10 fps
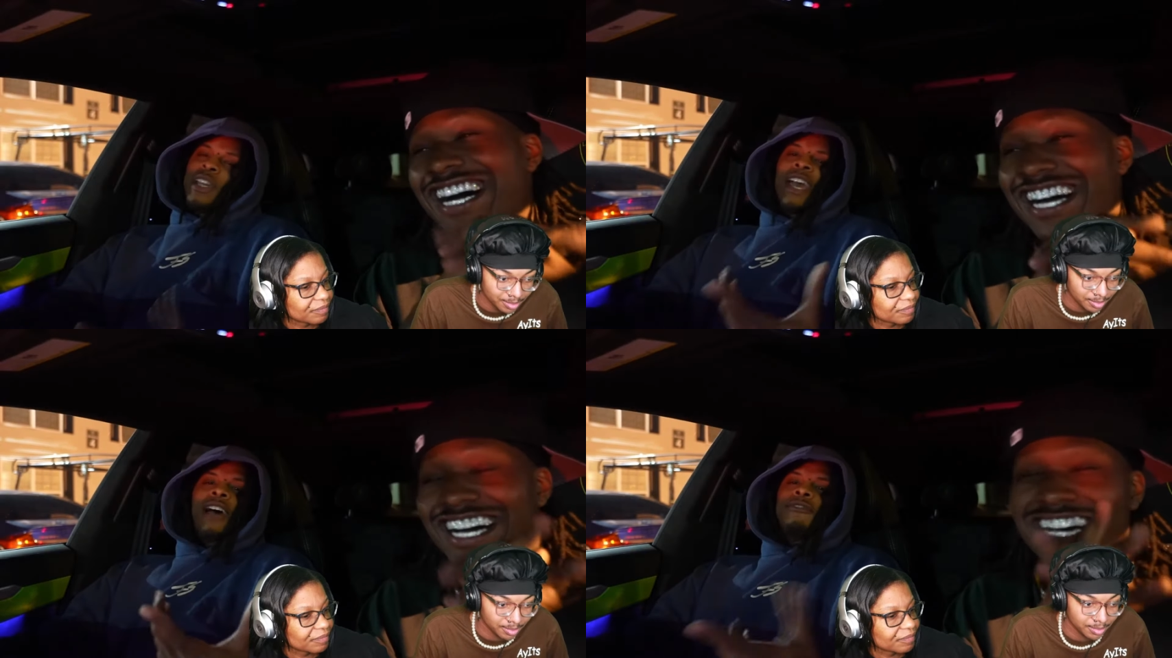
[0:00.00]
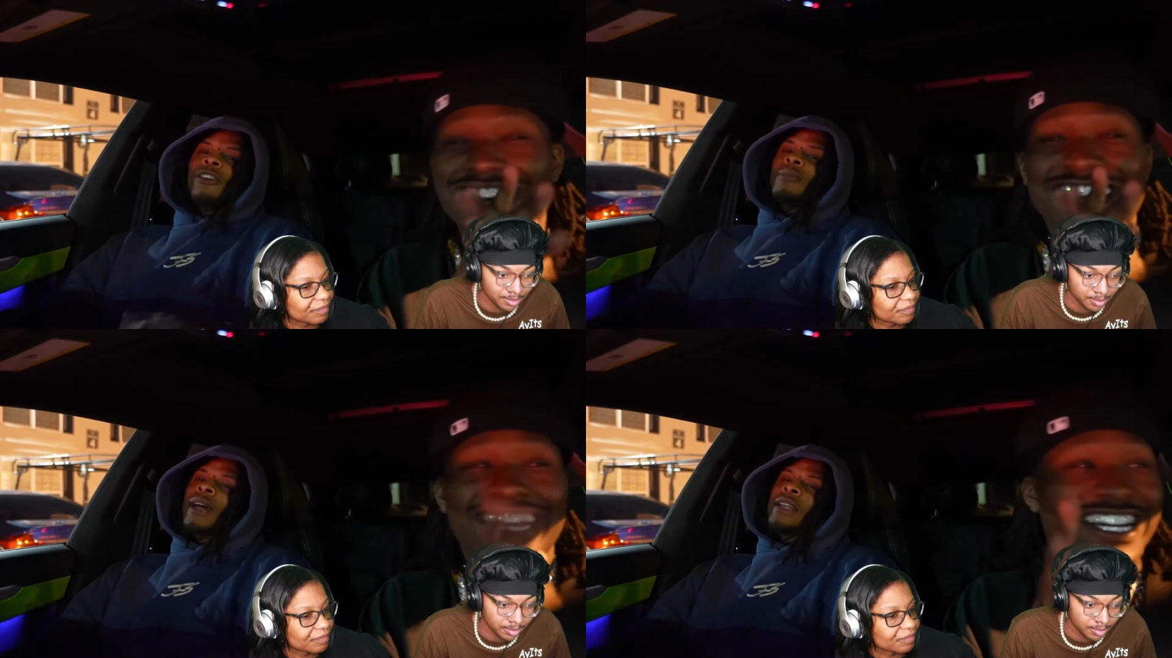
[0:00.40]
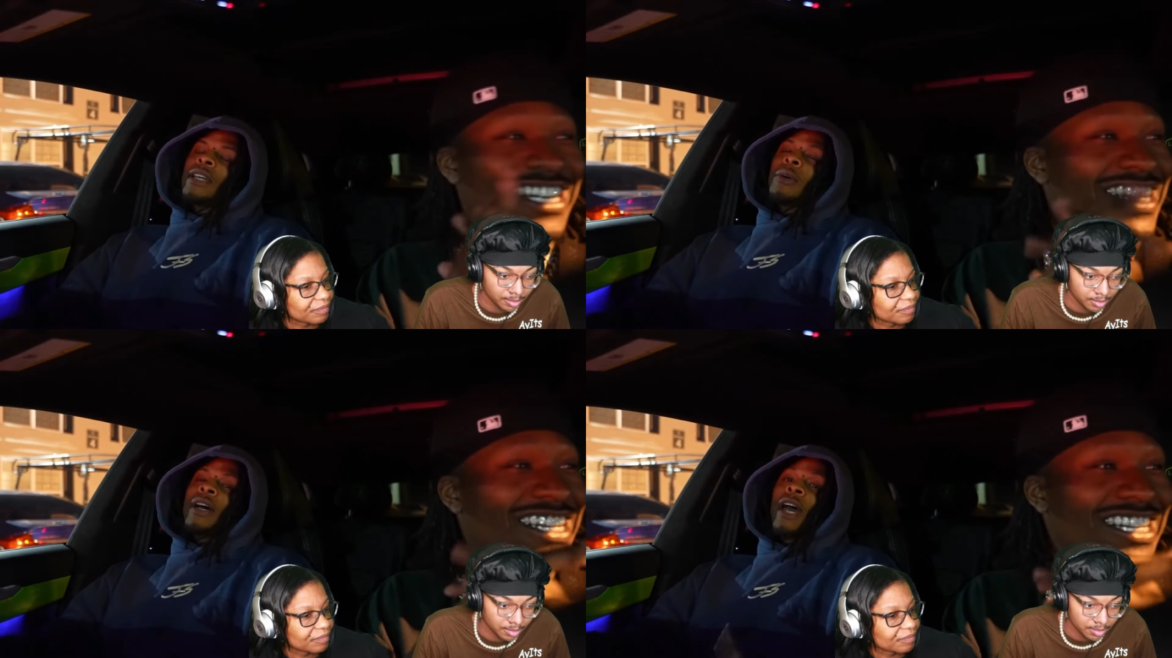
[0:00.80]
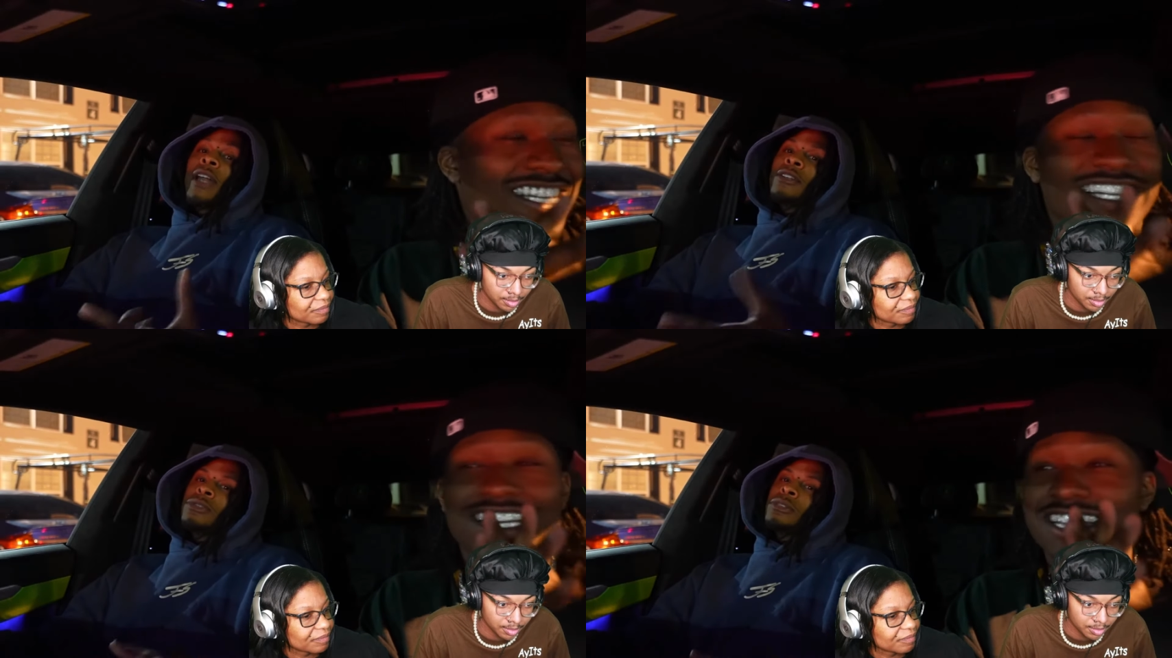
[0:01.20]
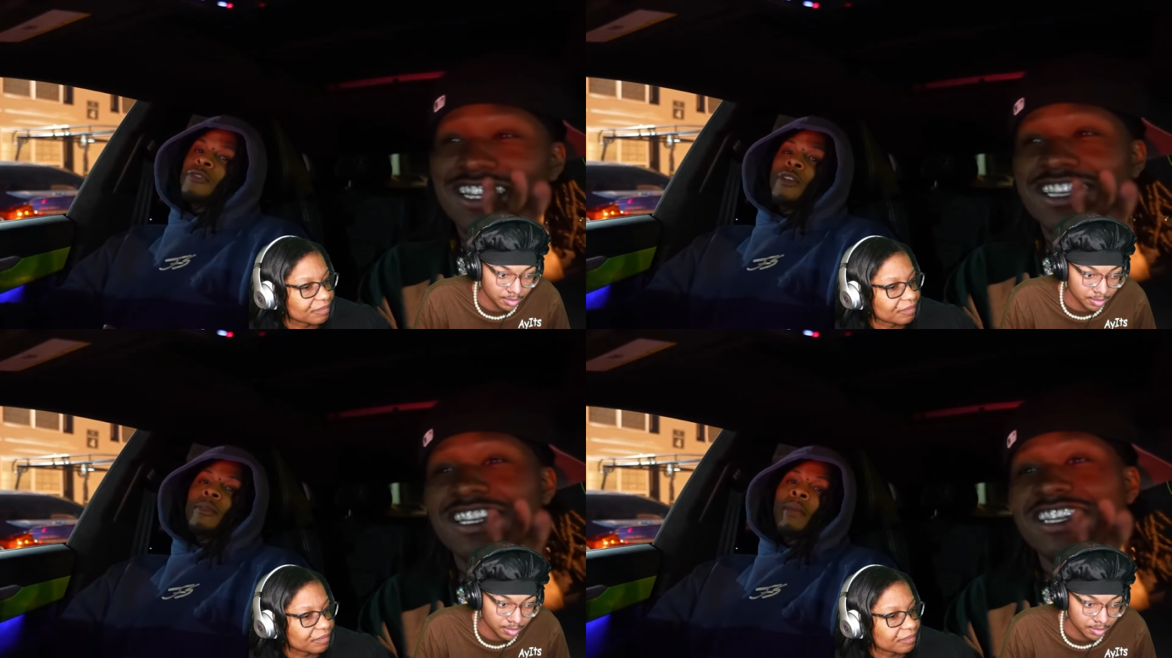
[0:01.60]
Speaker 1: ain't have phone back then. Get what I had to do.
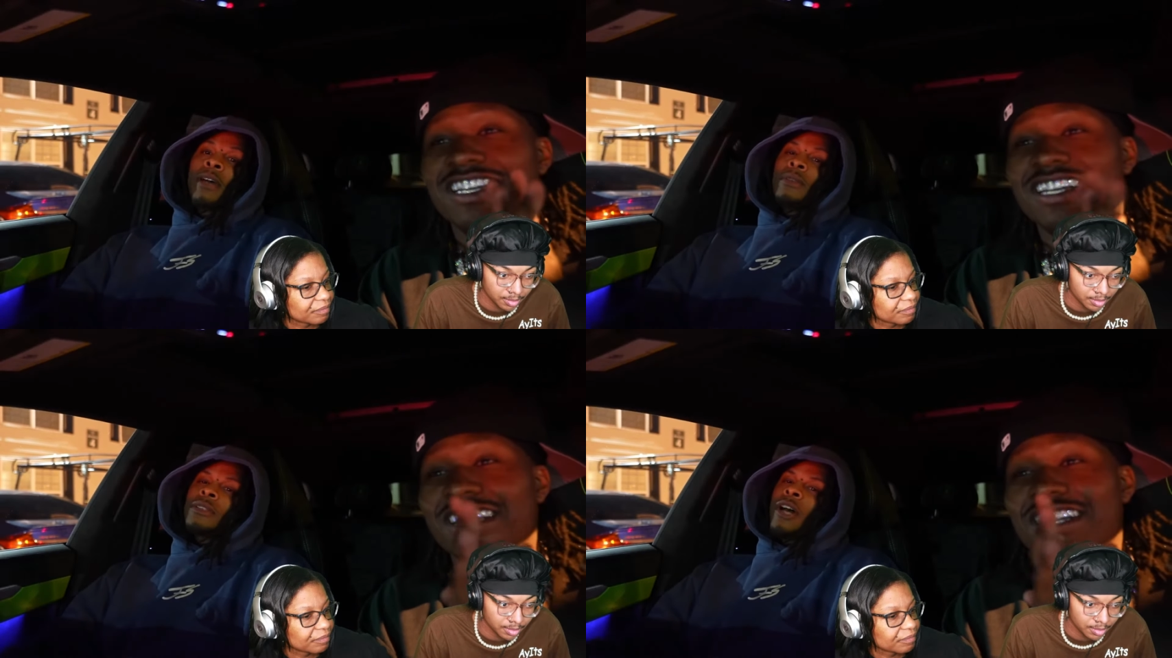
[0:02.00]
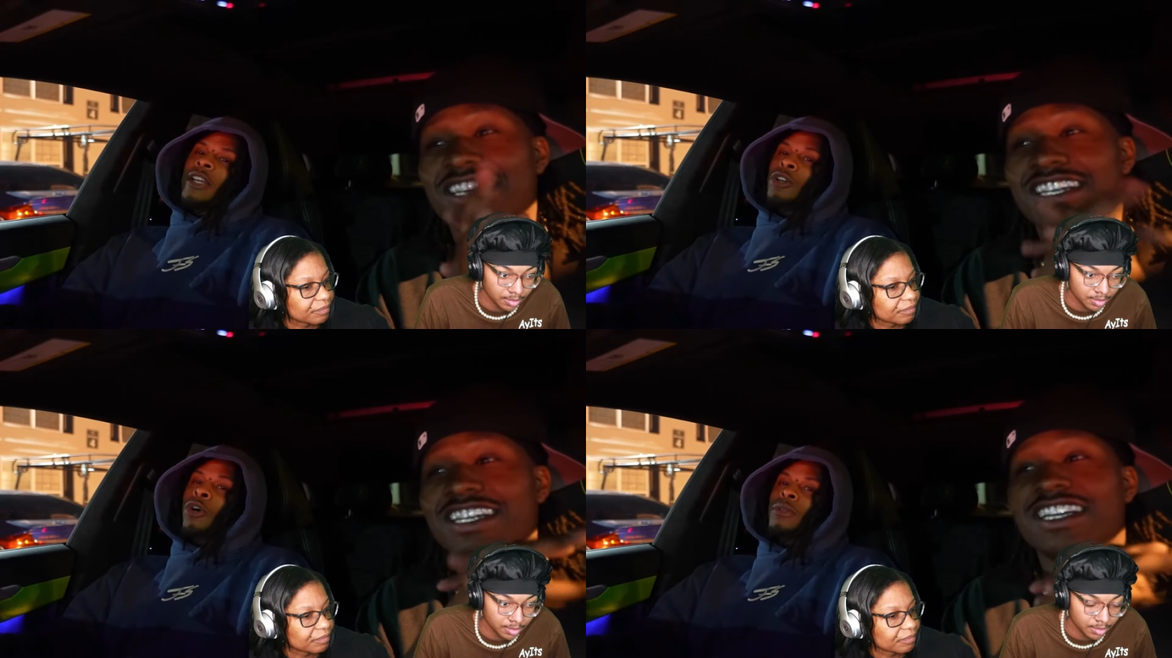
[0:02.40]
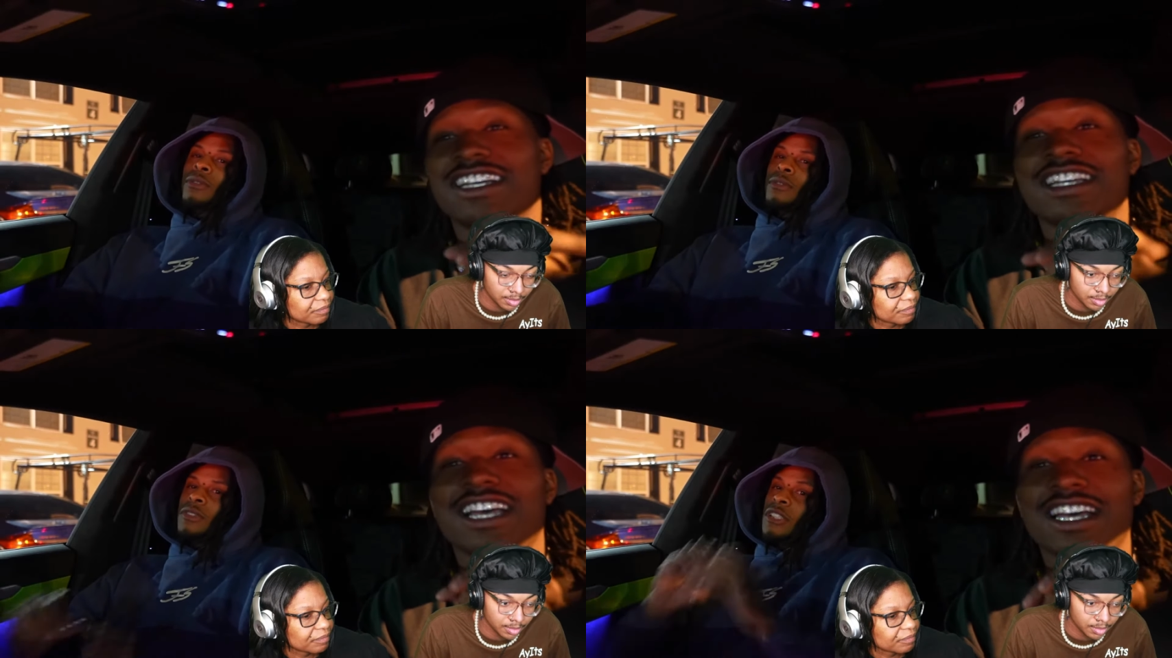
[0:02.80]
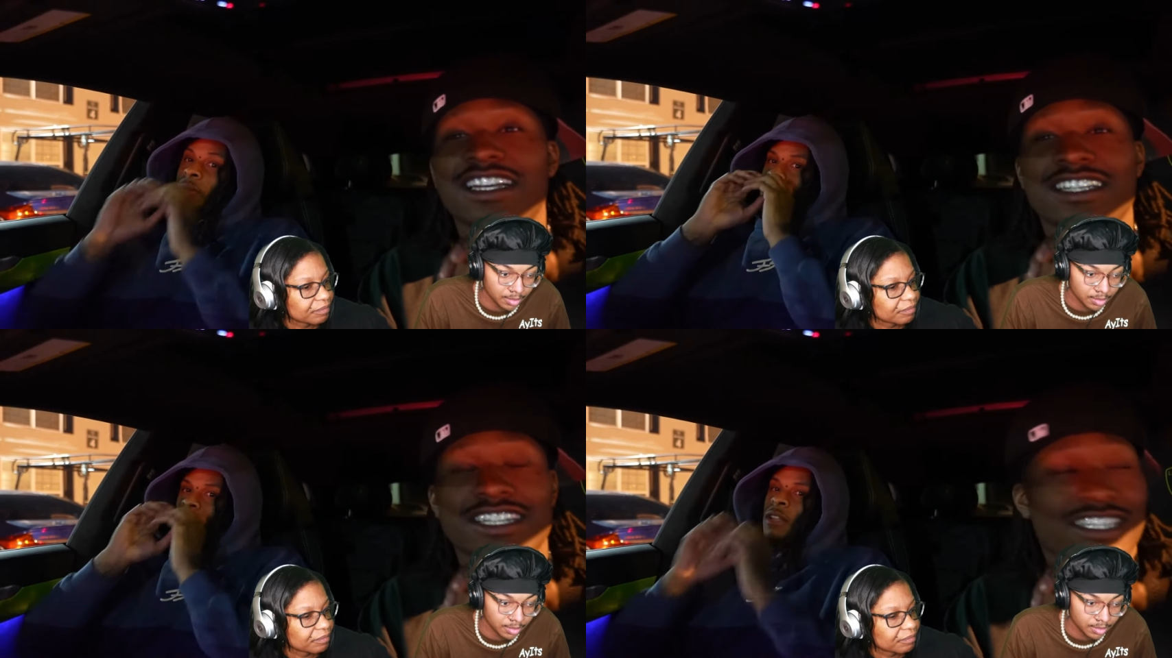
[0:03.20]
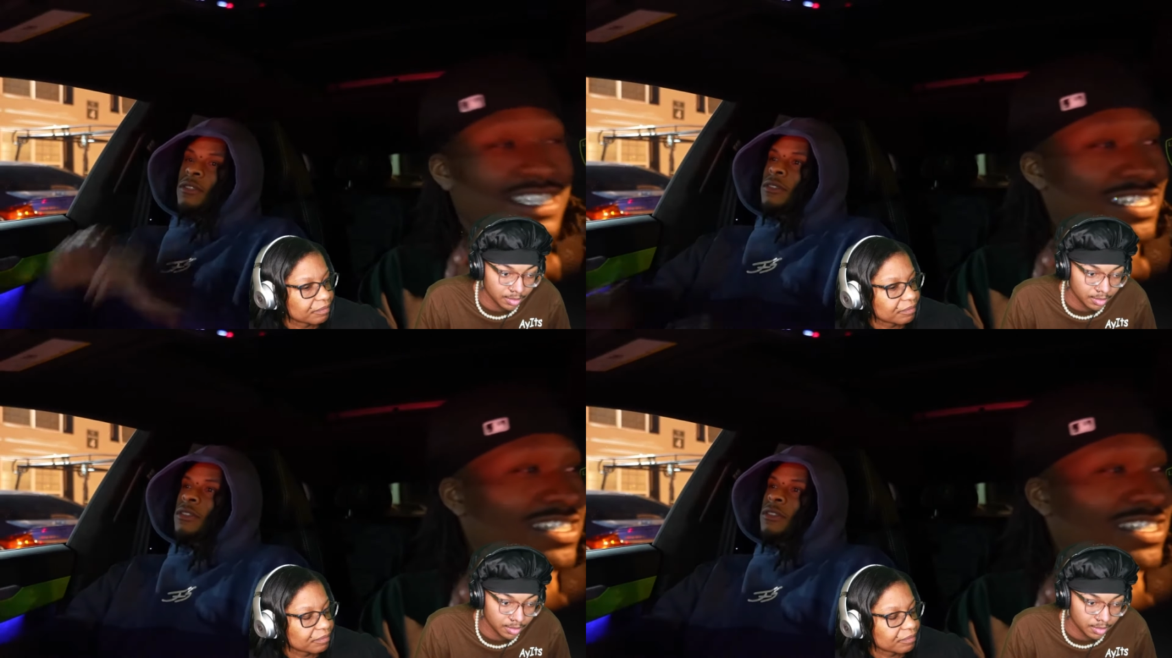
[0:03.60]
Look up the back window. Hey, dude, you hear me calling?